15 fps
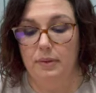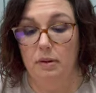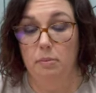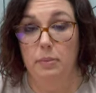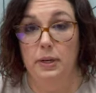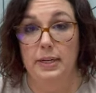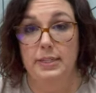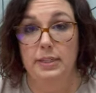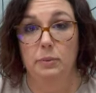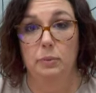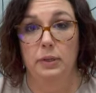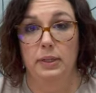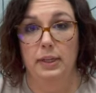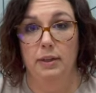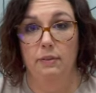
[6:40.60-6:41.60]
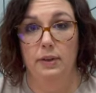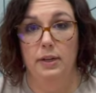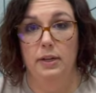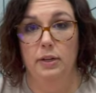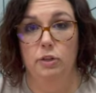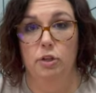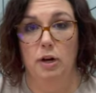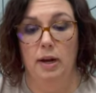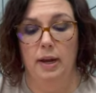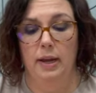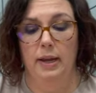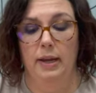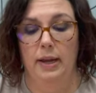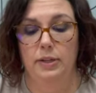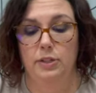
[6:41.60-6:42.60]
But I did want to give it a try.
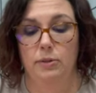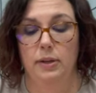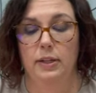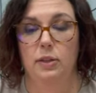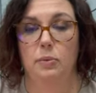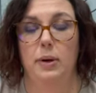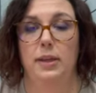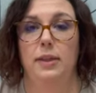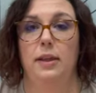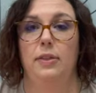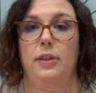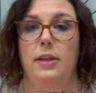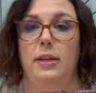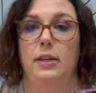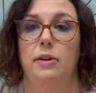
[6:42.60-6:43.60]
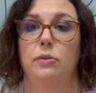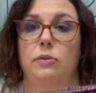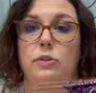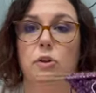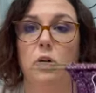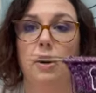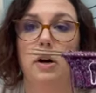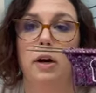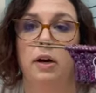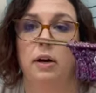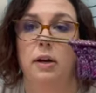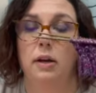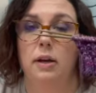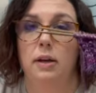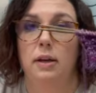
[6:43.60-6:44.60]
I do like the way that the needles are
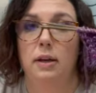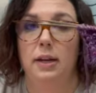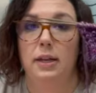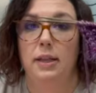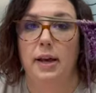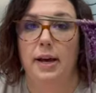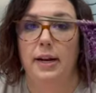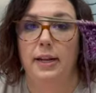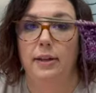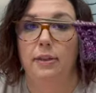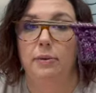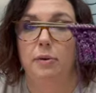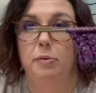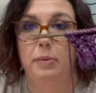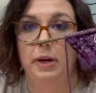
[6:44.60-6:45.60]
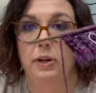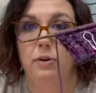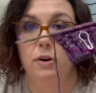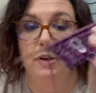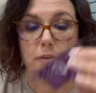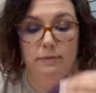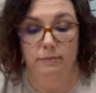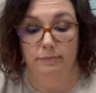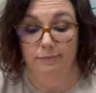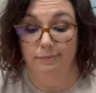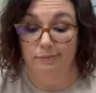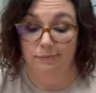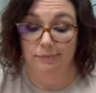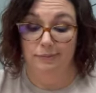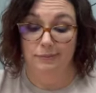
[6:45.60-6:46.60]
gliding through my yarn.
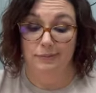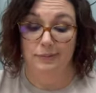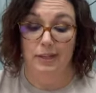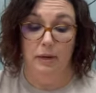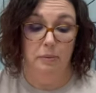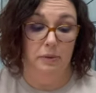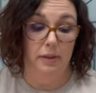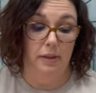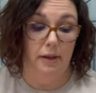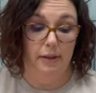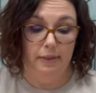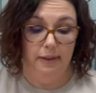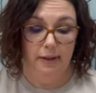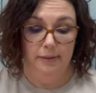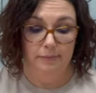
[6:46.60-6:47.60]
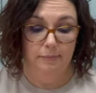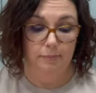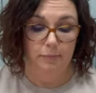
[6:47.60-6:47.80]
I really like that.